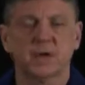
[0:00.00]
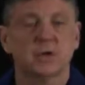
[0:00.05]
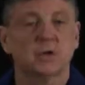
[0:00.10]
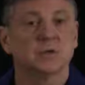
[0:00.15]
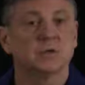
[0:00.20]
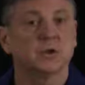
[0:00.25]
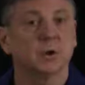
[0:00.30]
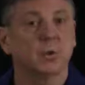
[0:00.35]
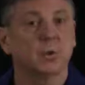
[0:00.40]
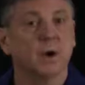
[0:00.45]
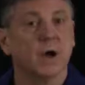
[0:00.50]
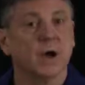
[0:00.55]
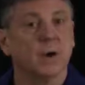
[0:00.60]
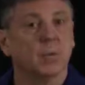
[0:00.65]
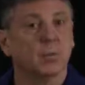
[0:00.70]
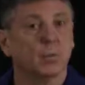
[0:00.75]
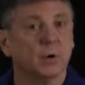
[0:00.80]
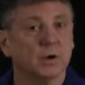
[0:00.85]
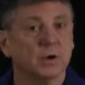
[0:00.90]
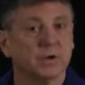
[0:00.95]
So
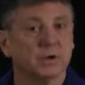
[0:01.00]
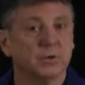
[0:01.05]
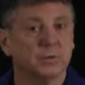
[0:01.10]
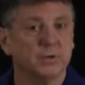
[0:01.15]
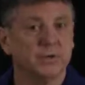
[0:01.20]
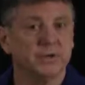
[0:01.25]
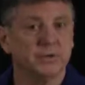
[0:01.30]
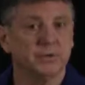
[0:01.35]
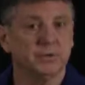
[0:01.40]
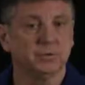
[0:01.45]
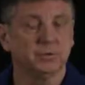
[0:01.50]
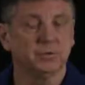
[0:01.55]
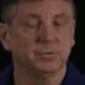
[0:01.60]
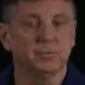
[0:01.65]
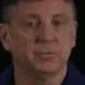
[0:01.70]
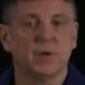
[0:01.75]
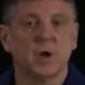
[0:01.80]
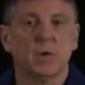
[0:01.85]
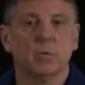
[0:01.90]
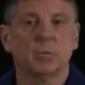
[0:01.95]
what could we do?
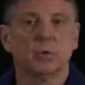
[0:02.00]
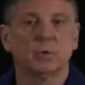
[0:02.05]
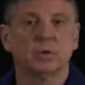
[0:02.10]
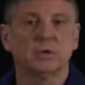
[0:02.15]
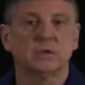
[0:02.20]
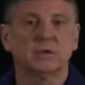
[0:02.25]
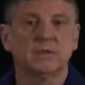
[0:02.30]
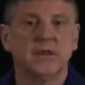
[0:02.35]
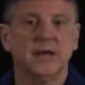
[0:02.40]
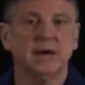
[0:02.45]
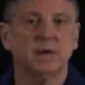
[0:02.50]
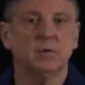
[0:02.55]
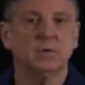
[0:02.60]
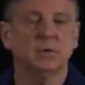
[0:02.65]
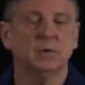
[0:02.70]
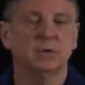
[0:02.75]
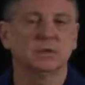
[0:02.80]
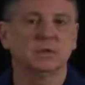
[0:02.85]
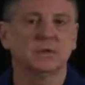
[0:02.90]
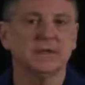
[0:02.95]
Well,
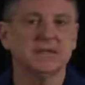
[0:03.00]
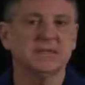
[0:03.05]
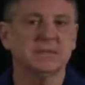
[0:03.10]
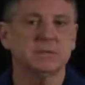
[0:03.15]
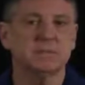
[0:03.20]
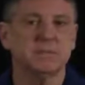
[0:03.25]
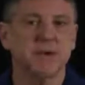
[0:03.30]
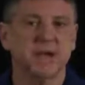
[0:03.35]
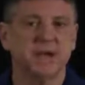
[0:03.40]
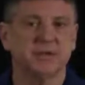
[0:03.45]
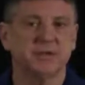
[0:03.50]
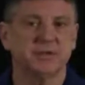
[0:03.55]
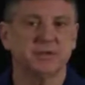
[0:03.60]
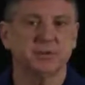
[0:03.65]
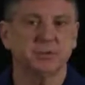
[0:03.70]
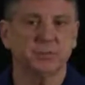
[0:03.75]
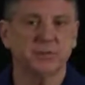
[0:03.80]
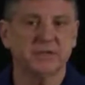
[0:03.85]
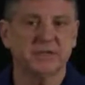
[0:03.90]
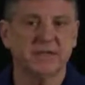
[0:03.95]
now let's imagine
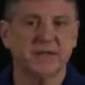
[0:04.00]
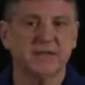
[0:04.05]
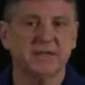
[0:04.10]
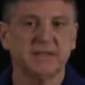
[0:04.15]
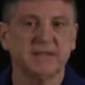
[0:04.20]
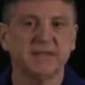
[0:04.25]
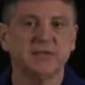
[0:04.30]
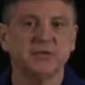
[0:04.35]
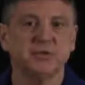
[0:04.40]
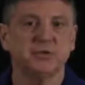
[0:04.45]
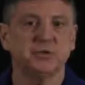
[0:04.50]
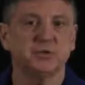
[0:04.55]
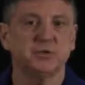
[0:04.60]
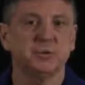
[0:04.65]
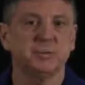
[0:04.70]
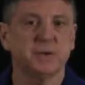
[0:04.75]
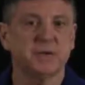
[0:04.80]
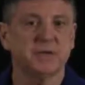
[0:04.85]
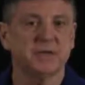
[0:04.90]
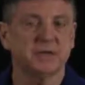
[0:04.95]
that we take these
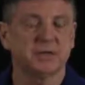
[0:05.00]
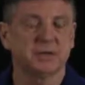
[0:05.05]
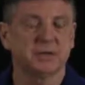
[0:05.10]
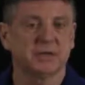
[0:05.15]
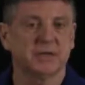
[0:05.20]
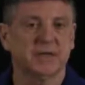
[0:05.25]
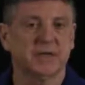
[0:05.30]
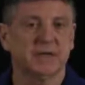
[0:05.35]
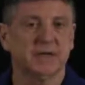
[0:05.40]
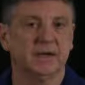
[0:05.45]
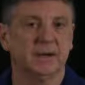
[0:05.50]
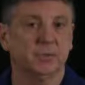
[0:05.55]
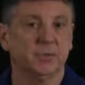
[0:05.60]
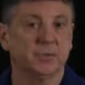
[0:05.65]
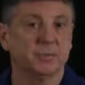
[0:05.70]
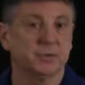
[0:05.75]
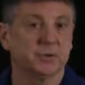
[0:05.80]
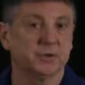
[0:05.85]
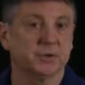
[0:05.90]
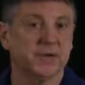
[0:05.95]
two-dimensional data and
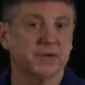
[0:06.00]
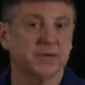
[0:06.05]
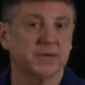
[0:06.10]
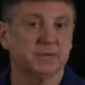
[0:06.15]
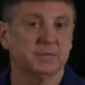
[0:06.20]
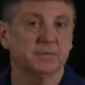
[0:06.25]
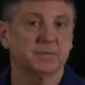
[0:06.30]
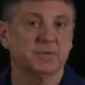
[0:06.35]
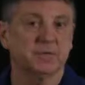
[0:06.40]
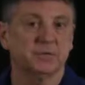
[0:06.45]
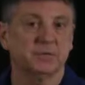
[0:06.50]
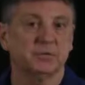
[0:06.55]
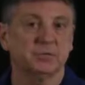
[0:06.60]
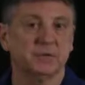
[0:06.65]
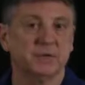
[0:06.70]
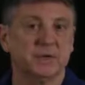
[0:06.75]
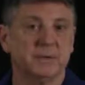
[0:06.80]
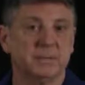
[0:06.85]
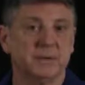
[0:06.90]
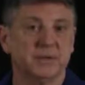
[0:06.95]
we project them into
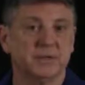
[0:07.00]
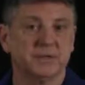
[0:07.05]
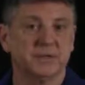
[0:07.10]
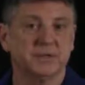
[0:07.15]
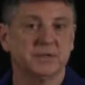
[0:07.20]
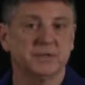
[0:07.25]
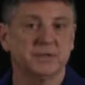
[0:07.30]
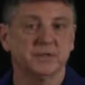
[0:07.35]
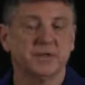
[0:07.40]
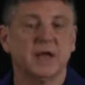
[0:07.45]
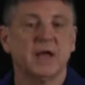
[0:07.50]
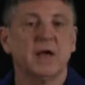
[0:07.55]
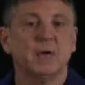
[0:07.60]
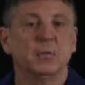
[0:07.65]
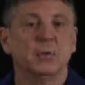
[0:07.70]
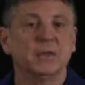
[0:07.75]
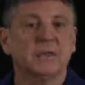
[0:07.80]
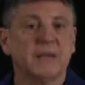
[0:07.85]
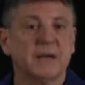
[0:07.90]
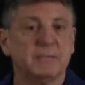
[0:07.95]
3 dimensions.
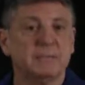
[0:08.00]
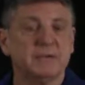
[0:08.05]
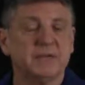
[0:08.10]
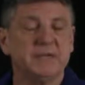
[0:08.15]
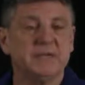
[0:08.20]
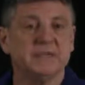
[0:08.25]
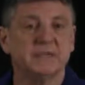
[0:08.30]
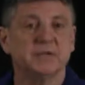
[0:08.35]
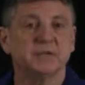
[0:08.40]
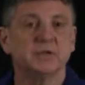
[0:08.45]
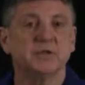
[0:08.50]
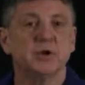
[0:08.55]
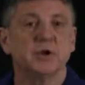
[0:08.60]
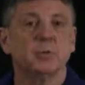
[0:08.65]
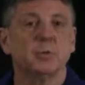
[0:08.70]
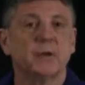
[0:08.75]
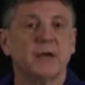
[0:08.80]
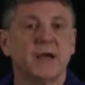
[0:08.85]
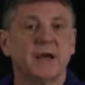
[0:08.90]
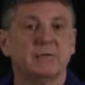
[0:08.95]
What that means is
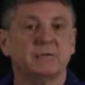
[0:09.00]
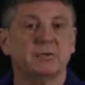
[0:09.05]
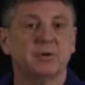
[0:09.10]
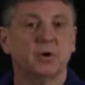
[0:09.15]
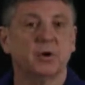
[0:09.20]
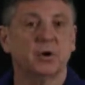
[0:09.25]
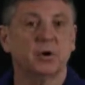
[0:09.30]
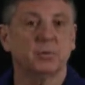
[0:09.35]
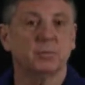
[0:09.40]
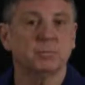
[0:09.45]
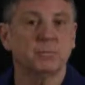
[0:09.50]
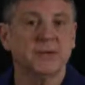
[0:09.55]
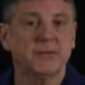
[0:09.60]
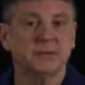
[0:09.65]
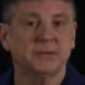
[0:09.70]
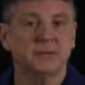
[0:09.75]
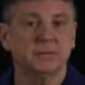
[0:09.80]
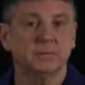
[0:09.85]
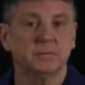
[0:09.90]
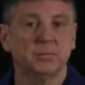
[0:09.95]
we have to
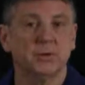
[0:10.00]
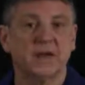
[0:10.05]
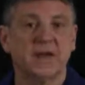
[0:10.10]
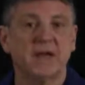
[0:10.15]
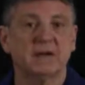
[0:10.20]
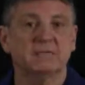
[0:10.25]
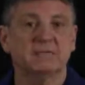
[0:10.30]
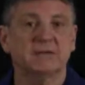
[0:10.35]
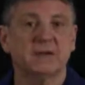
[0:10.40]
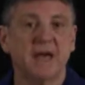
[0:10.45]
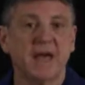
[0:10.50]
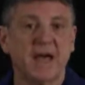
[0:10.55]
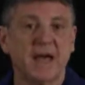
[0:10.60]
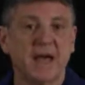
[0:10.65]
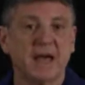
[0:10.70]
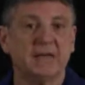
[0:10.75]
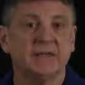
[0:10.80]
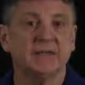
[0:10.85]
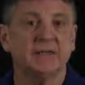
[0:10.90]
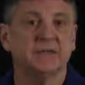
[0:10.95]
augment them. We have to
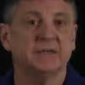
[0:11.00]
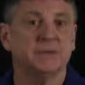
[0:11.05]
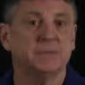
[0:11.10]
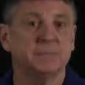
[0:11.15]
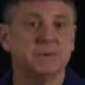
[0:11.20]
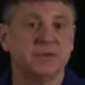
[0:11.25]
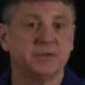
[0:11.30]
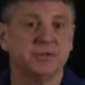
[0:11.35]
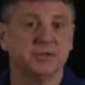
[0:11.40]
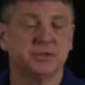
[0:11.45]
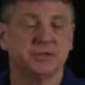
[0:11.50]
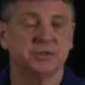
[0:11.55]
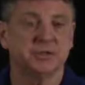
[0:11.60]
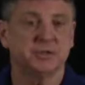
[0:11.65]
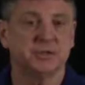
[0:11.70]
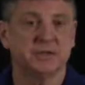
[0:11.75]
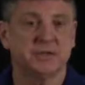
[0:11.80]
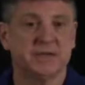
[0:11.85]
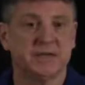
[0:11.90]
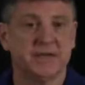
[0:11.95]
add a dimension
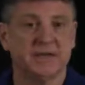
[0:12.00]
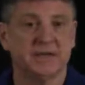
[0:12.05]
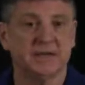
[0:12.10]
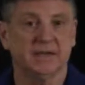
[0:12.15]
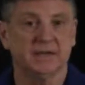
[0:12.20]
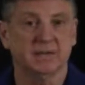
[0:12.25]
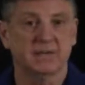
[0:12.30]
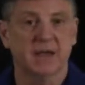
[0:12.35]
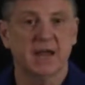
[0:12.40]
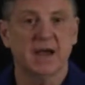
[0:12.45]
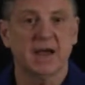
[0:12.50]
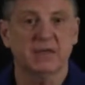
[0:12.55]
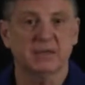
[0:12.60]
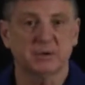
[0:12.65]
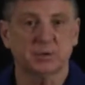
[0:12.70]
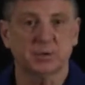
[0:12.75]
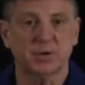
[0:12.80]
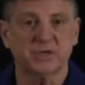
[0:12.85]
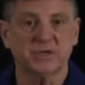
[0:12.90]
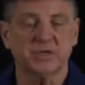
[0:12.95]
to the data. And the
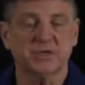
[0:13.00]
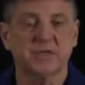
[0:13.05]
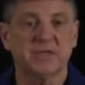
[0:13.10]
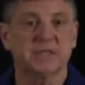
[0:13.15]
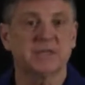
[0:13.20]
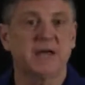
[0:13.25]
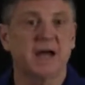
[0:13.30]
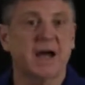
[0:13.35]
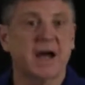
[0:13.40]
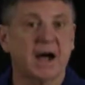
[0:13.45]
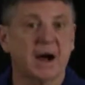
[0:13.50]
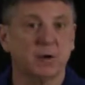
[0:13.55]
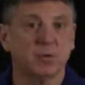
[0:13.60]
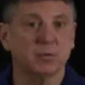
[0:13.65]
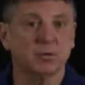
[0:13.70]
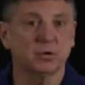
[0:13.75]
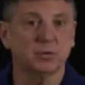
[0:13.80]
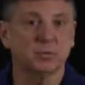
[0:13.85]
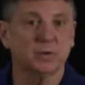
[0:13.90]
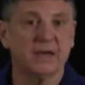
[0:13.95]
question is, how
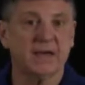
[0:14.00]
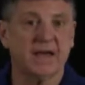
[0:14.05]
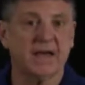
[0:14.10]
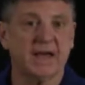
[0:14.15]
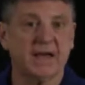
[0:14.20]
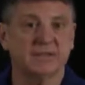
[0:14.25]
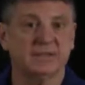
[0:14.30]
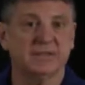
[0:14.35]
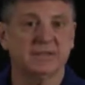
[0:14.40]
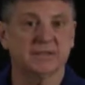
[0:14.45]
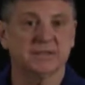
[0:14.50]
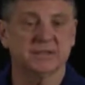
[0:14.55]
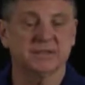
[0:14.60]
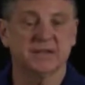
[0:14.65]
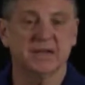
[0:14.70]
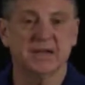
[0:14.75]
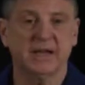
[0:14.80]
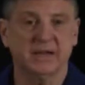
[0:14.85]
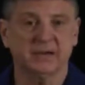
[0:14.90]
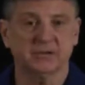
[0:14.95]
could we add this
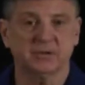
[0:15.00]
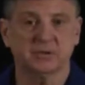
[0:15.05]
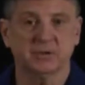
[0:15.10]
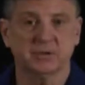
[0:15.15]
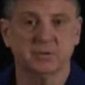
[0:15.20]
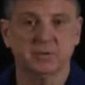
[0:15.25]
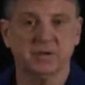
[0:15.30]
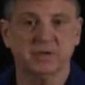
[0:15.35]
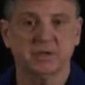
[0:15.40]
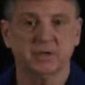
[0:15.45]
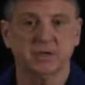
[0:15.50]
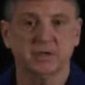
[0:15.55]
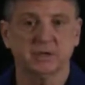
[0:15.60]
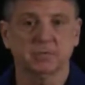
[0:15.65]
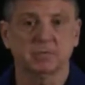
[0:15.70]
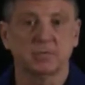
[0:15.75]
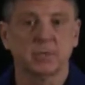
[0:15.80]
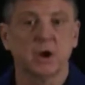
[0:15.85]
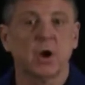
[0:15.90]
extra dimension?